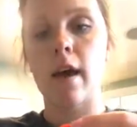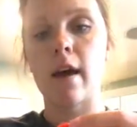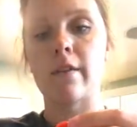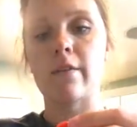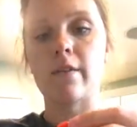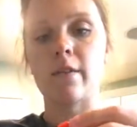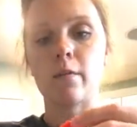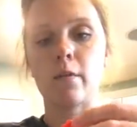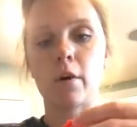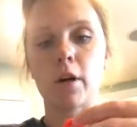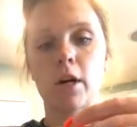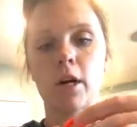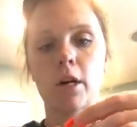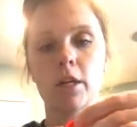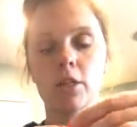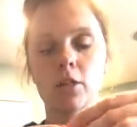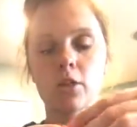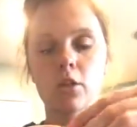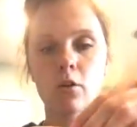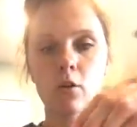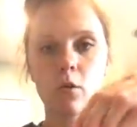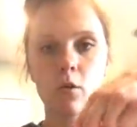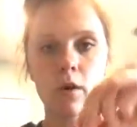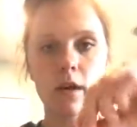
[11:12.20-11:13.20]
And then we're gonna
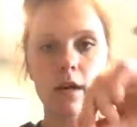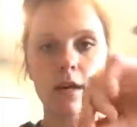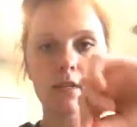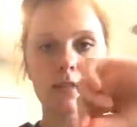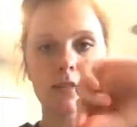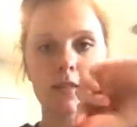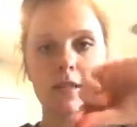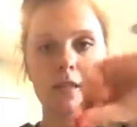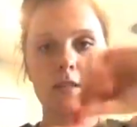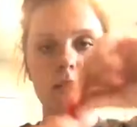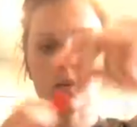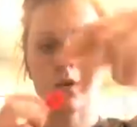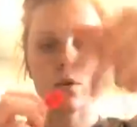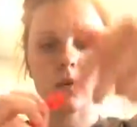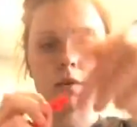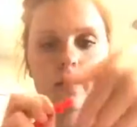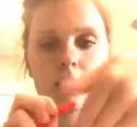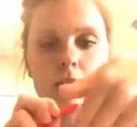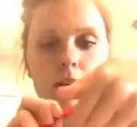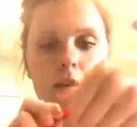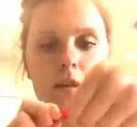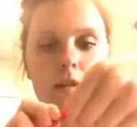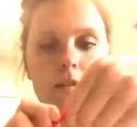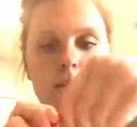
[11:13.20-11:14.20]
twist it
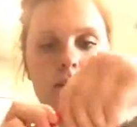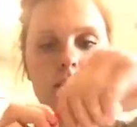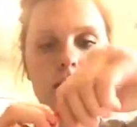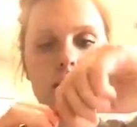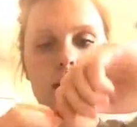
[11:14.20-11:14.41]
towards us.